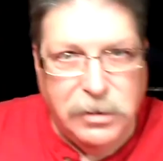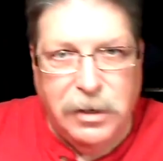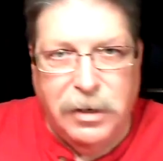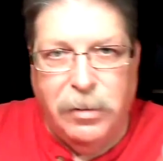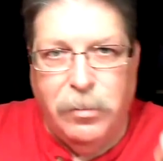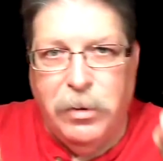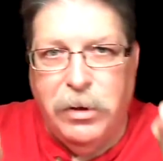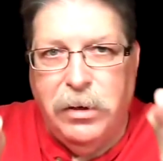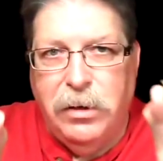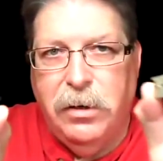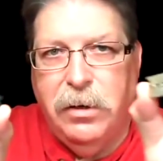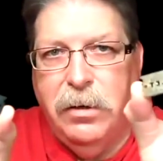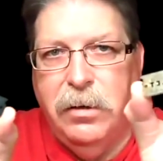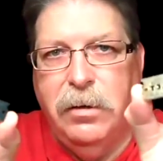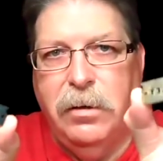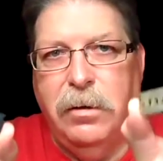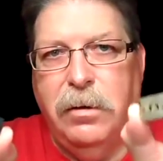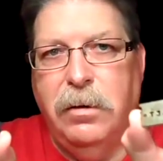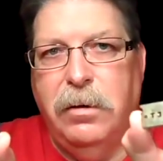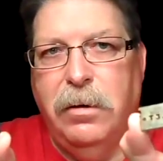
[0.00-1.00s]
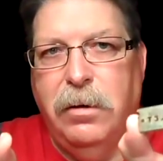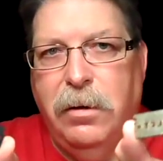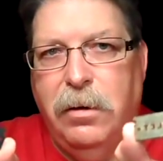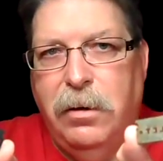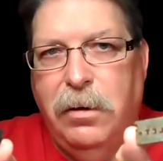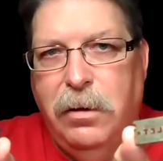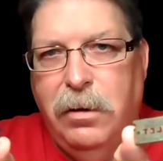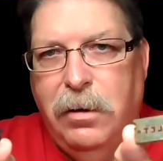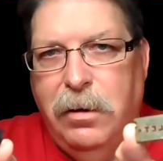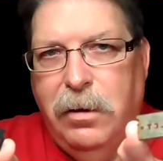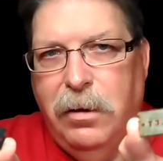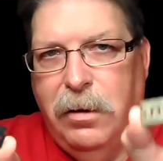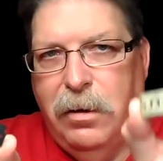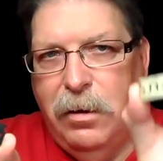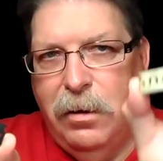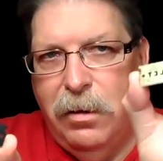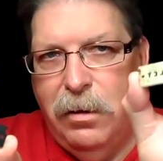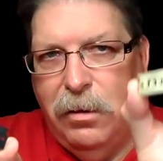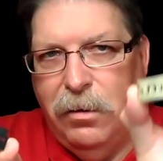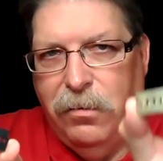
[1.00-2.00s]
we examined
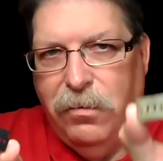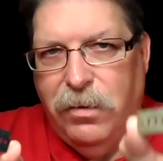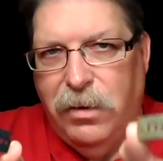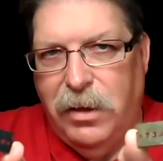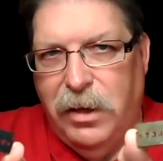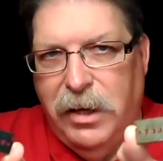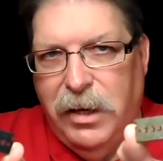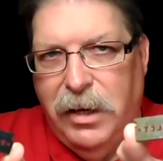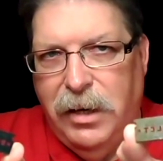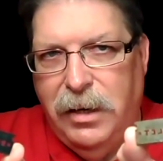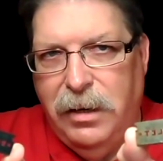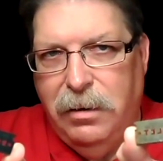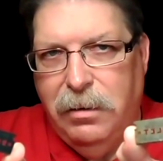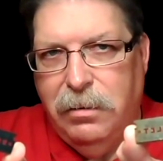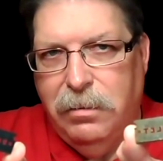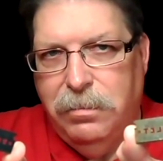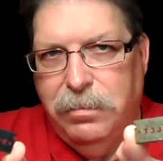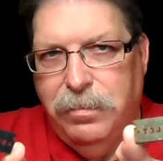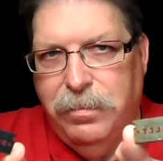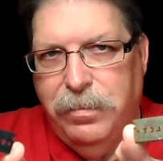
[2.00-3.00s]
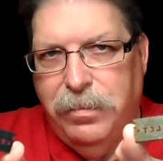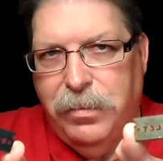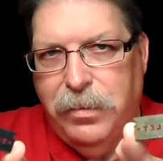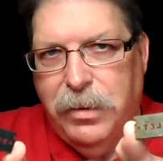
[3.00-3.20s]
the Valet